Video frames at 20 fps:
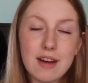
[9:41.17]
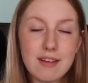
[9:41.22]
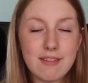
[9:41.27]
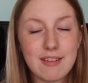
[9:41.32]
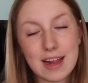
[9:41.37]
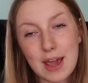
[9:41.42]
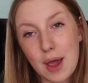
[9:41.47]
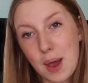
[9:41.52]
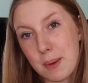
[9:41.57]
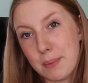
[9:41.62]
really,
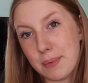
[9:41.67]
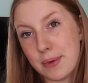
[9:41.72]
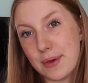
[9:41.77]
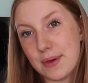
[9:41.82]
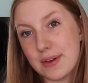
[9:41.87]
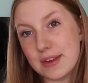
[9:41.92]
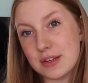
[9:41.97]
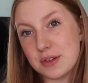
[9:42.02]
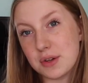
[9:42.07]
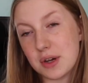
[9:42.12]
really hope
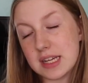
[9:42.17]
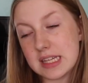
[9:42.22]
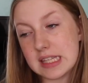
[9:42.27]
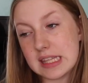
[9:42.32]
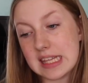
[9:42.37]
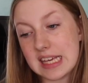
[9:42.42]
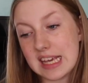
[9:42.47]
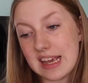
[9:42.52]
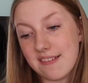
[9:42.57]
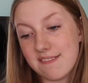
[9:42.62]
you enjoyed
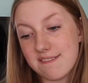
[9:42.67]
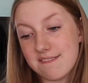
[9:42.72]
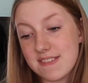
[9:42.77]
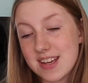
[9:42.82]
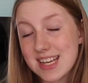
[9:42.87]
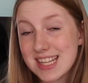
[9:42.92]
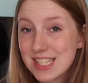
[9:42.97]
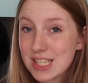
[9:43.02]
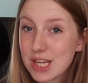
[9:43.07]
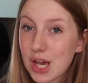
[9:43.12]
the
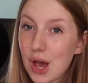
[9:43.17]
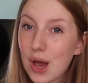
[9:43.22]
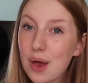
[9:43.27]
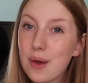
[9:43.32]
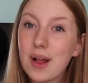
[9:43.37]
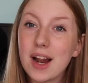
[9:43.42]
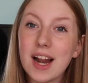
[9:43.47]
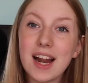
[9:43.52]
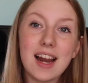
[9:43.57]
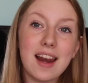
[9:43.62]

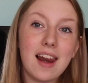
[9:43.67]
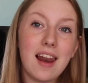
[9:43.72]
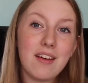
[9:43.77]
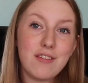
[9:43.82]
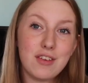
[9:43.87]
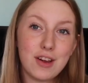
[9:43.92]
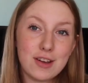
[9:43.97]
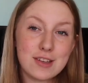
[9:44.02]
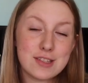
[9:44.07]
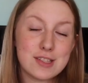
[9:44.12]
video.
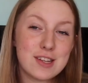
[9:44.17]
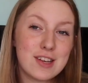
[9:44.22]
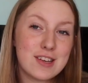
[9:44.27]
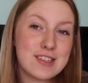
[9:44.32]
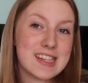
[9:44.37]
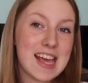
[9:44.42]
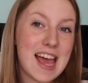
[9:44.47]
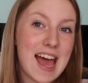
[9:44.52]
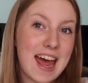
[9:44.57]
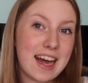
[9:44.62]
Love you lots and
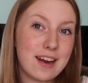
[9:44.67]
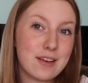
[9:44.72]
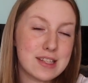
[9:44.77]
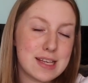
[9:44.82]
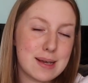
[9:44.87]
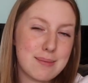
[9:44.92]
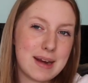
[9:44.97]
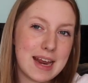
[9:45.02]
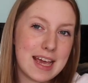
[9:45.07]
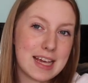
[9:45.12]
lots, and I'll
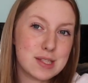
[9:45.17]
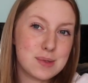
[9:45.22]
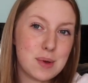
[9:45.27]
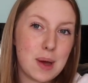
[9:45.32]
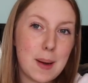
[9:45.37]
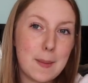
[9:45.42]
see you in my next